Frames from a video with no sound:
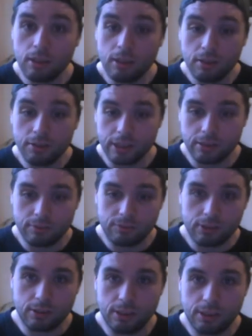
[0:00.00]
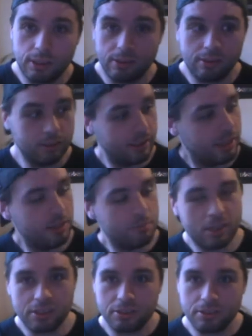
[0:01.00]
thanks for keeping
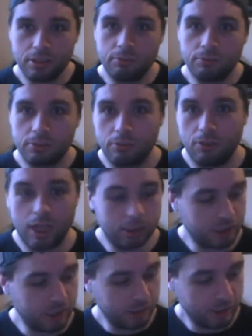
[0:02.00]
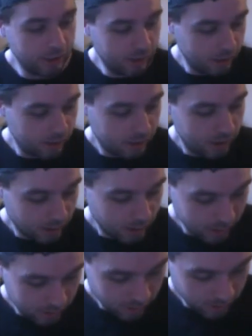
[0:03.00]
it safe for a while, Chase.
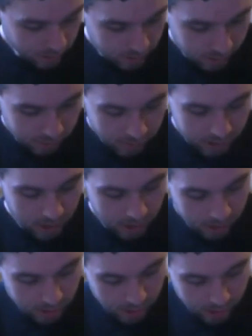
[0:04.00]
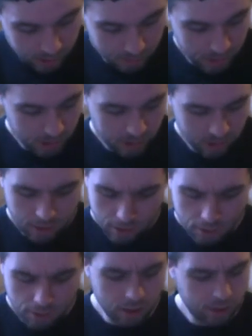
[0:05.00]
So, yep,
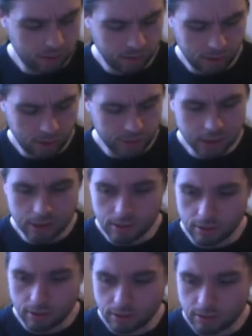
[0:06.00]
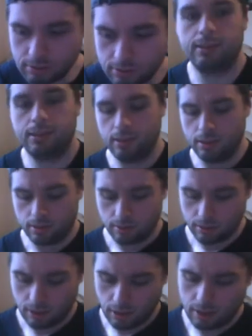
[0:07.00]
love this console.
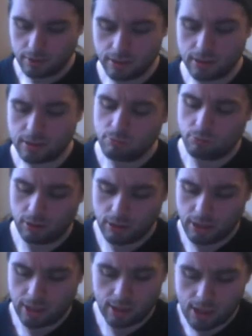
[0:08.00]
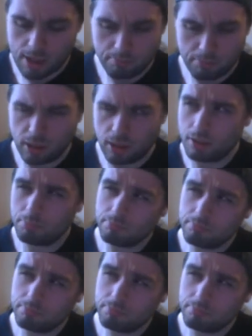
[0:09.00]
And this one that I bought